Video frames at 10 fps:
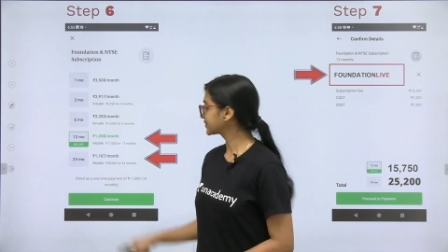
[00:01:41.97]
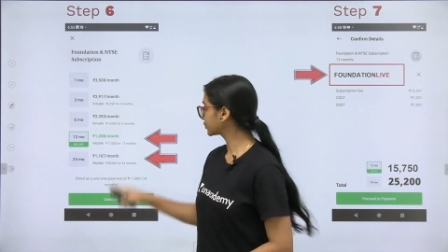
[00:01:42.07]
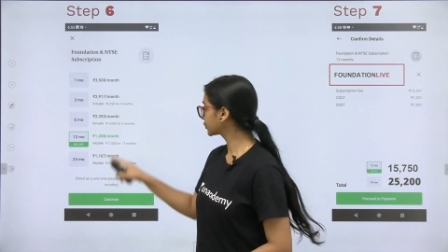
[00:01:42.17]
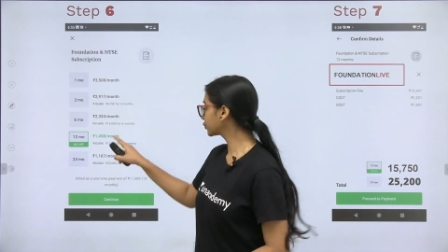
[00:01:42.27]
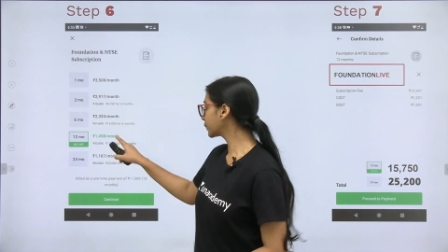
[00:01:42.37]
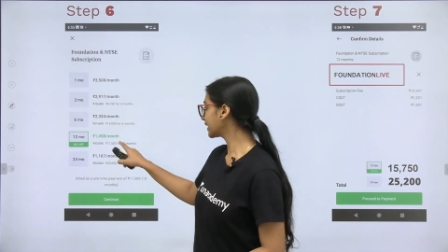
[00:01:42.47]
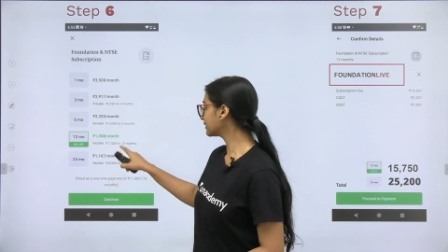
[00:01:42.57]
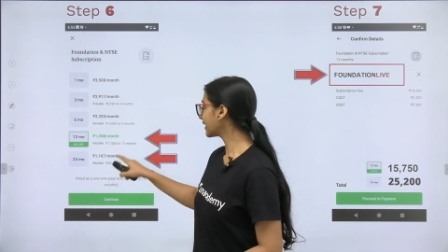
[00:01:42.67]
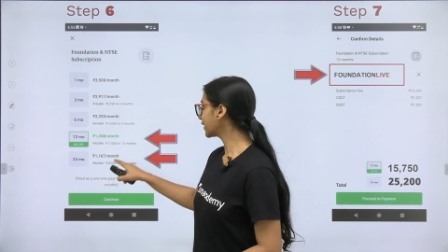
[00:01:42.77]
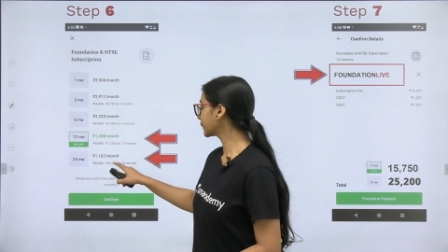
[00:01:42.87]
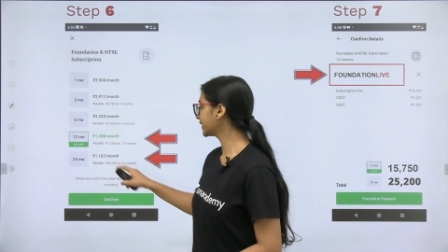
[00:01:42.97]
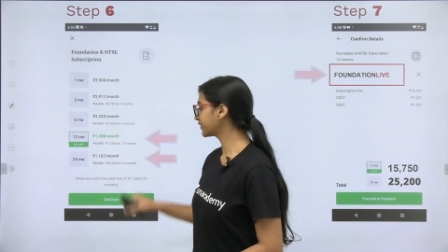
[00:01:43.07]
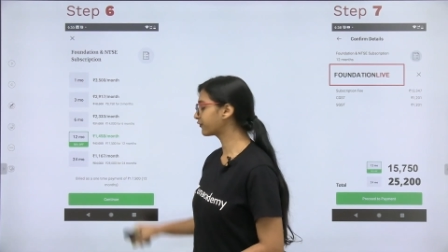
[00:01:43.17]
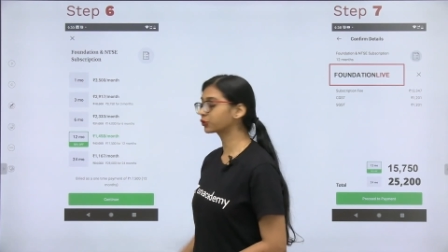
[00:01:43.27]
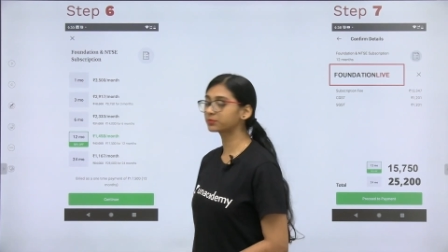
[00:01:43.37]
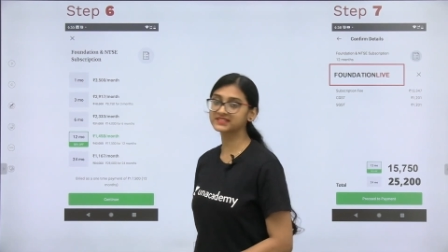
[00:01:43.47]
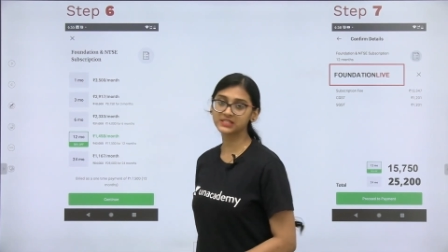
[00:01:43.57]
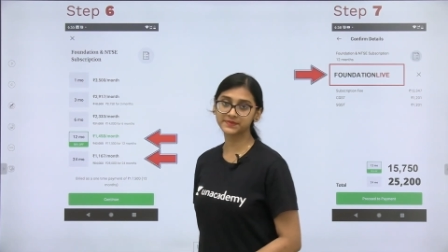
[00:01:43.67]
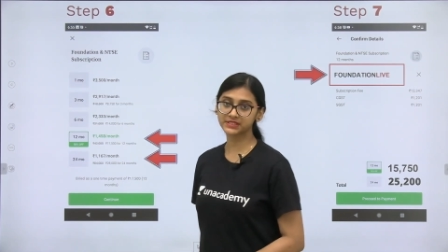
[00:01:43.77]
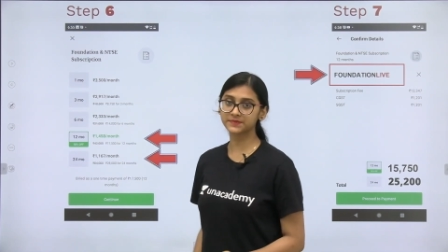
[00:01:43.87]
So 12 and 24 month
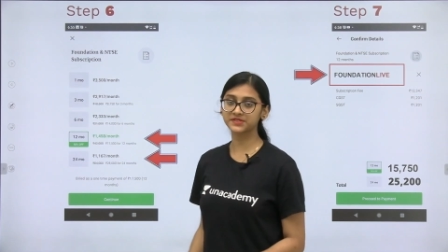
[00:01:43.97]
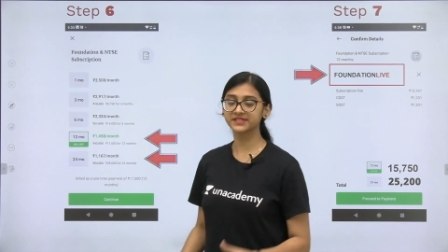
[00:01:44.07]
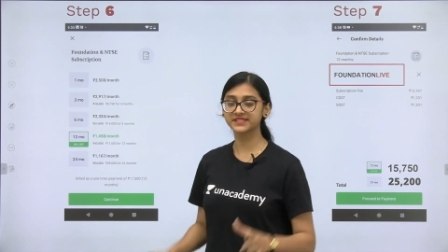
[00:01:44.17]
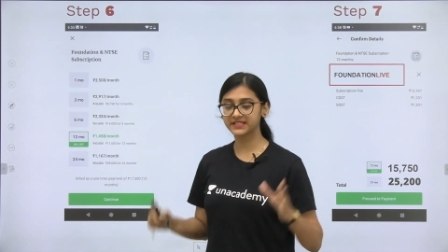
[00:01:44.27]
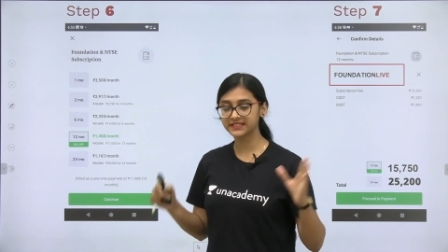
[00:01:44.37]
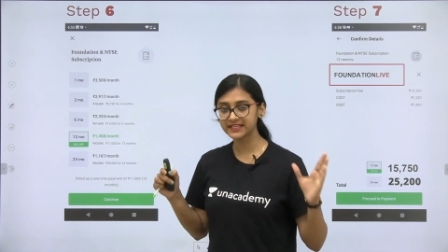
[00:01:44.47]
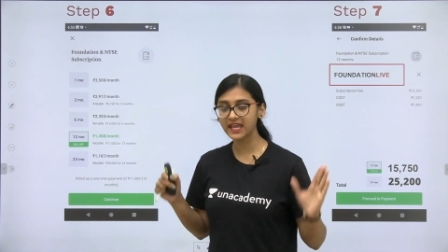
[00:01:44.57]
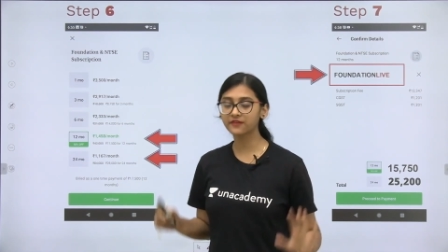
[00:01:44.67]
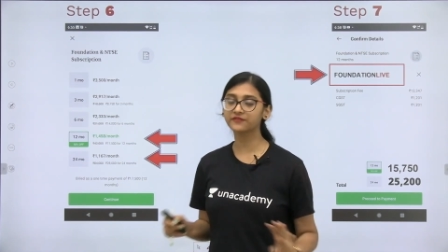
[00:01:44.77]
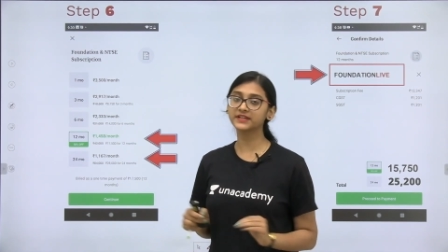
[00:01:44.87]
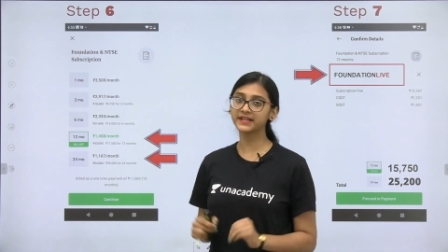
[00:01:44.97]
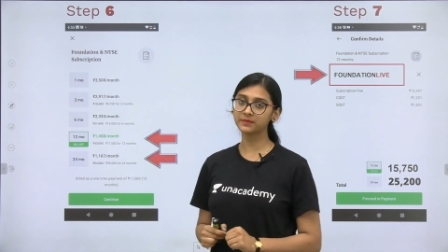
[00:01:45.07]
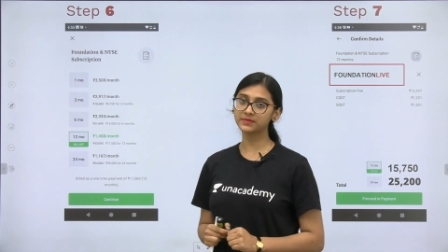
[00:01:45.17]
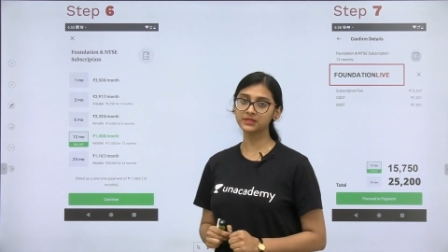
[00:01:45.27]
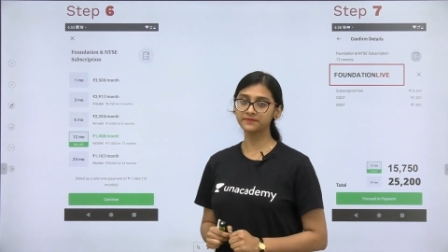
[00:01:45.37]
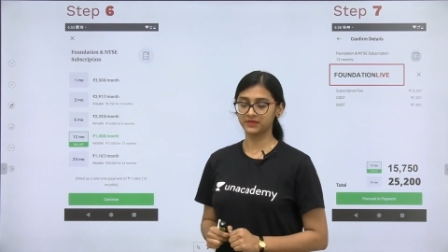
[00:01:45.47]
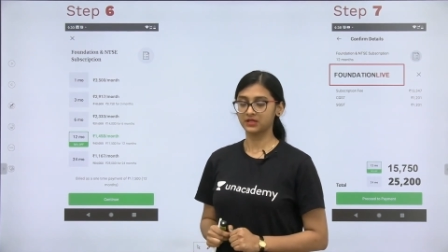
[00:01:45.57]
subscription is really affordable.